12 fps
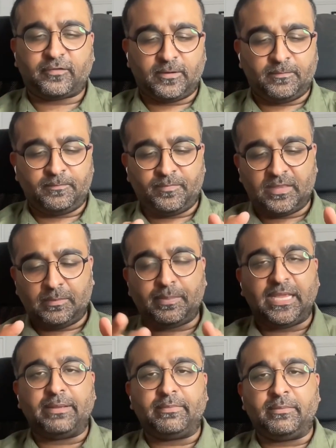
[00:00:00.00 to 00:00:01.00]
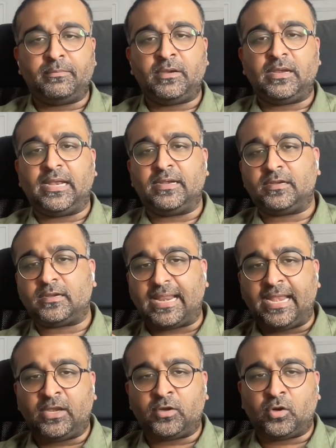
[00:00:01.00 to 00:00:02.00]
from PMM and
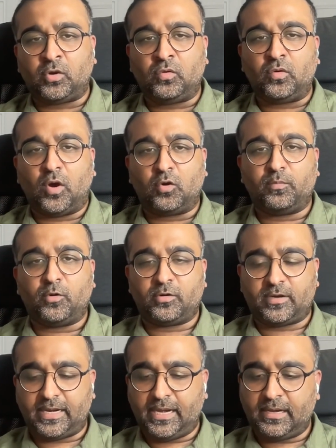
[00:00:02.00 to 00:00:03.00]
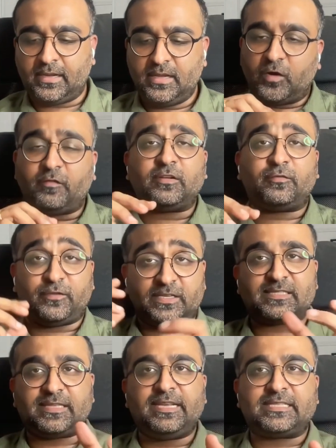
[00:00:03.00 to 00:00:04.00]
tried to do outbound, right, one of the
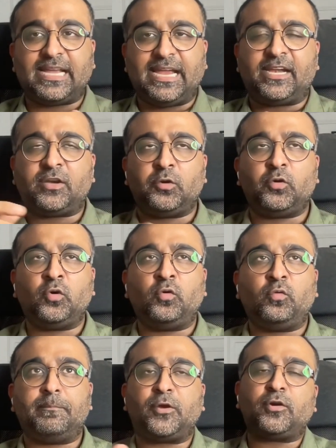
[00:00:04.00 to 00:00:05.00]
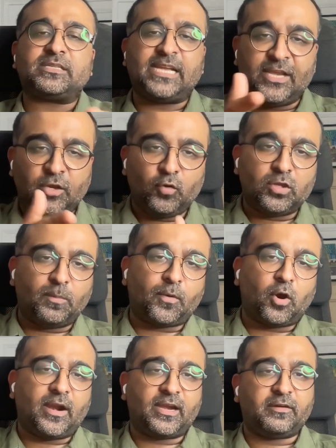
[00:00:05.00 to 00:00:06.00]
first things I had to do, because I knew the
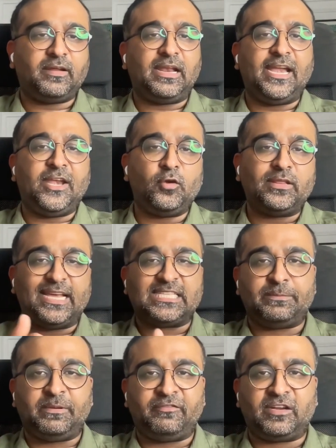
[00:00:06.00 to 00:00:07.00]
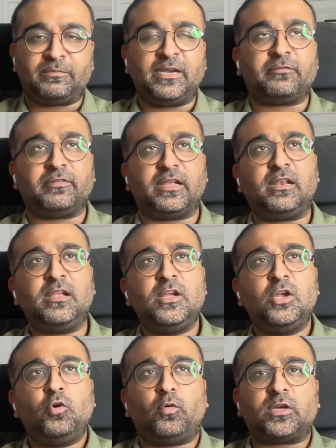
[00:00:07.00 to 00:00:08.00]
product well, I knew the ICP fitment well,
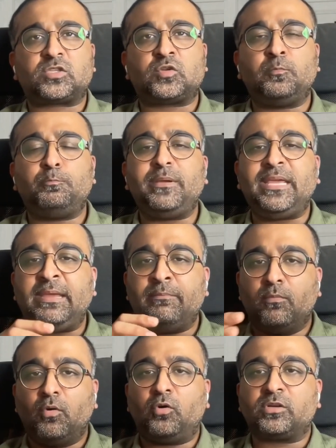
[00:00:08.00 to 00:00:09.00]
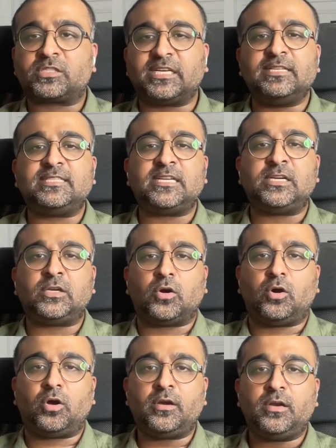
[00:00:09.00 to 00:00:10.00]
was to be more stringent
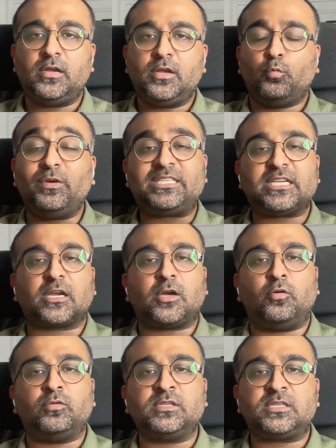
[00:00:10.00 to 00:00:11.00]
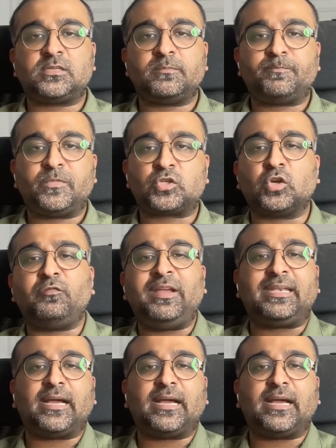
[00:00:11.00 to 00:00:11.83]
on which accounts should we